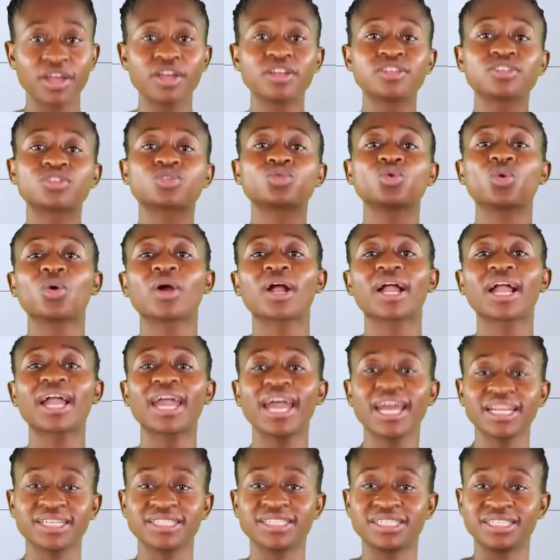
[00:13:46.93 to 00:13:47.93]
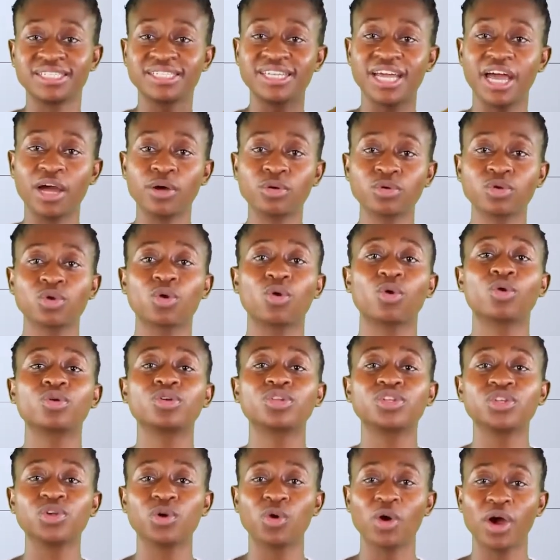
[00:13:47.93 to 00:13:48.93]
So cut down
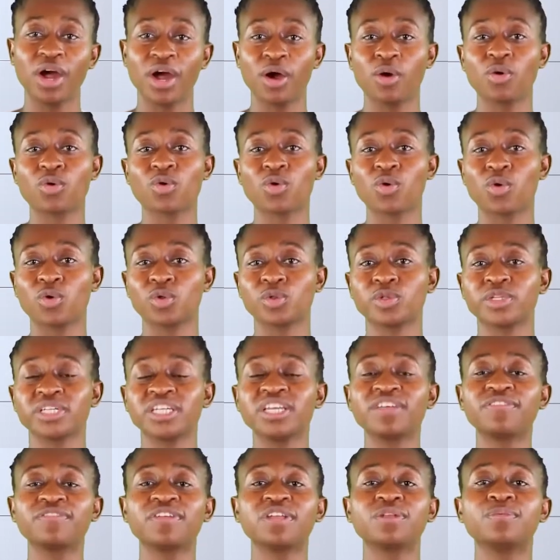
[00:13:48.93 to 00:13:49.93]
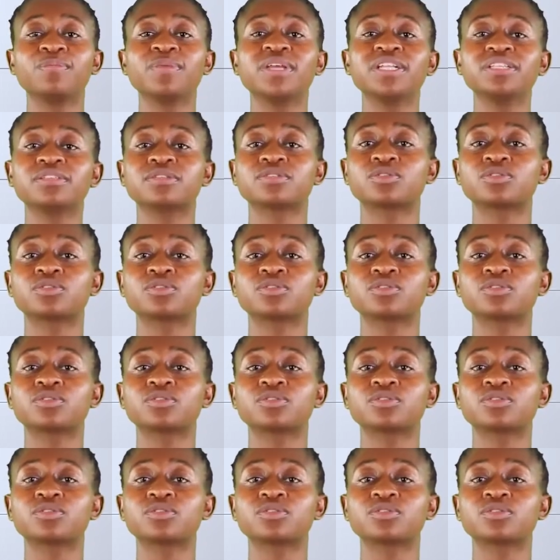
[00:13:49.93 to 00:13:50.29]
on your alcohol. If it means